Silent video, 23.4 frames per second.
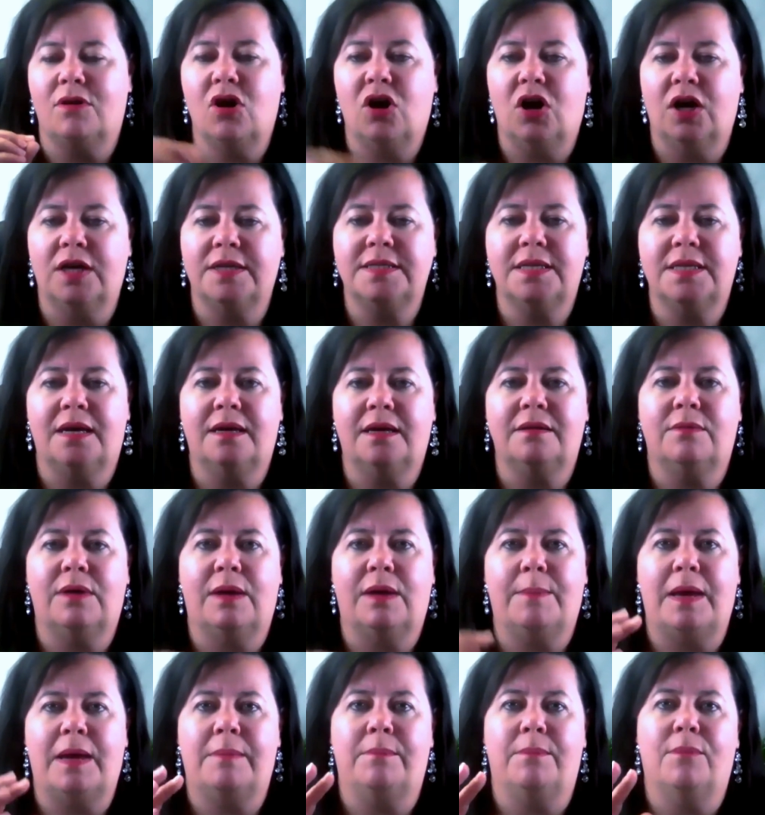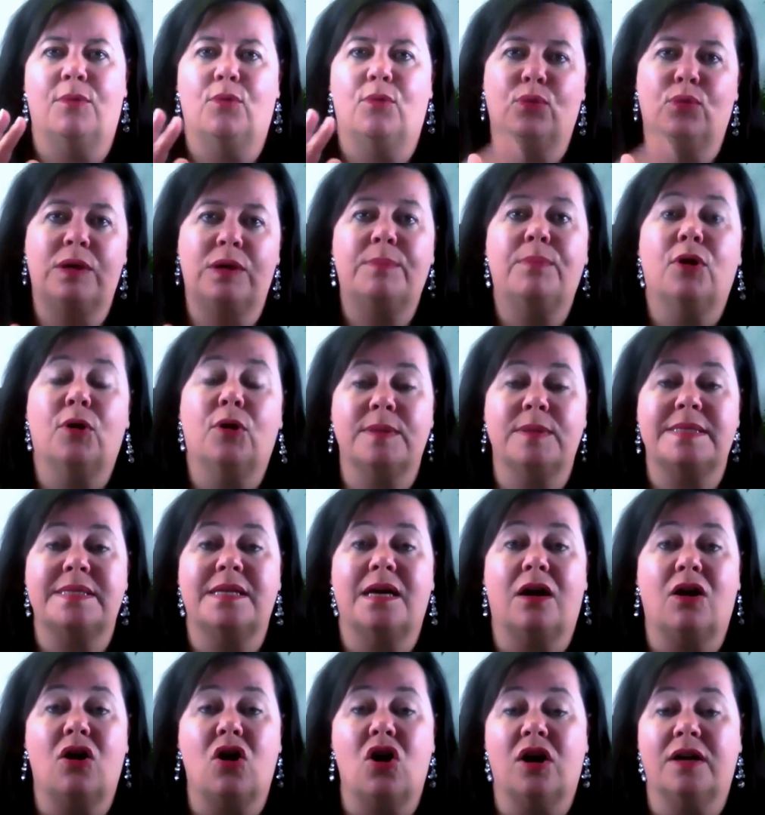content and repurpose
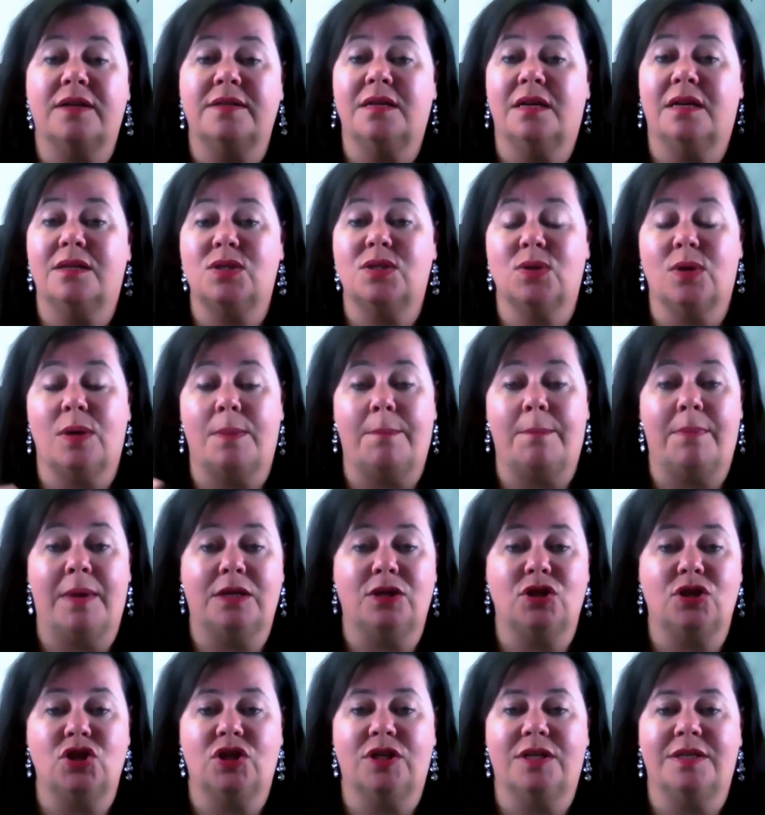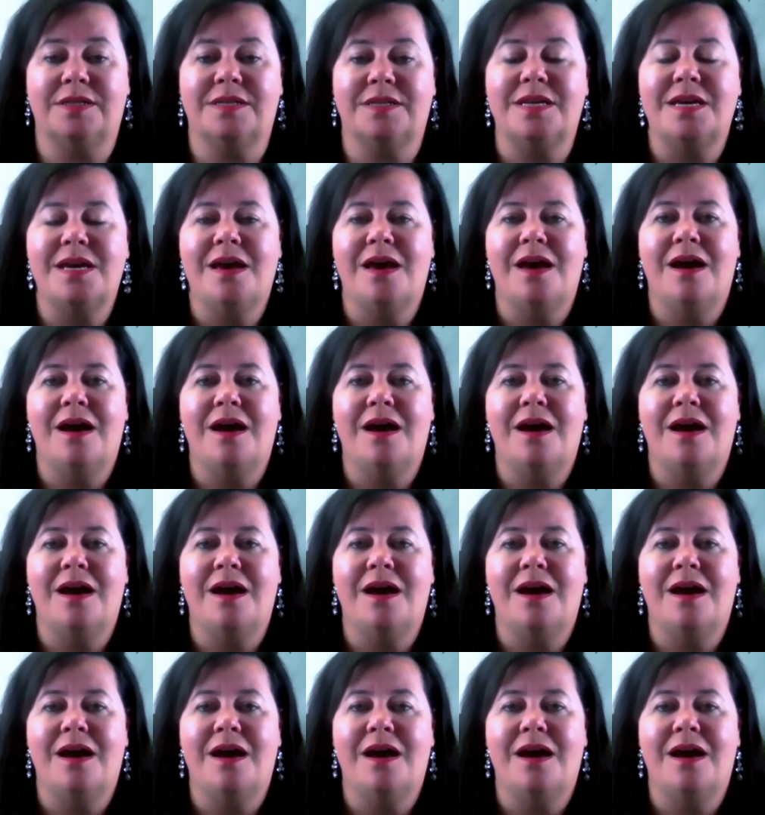that content. So I mentioned,